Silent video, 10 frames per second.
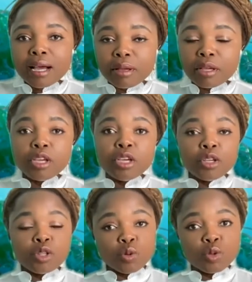
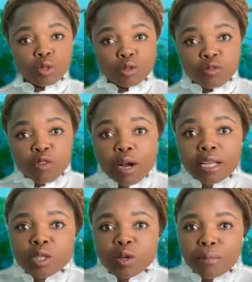to
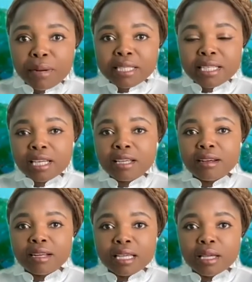focus on,
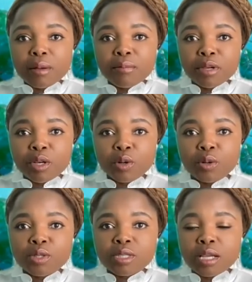particularly because,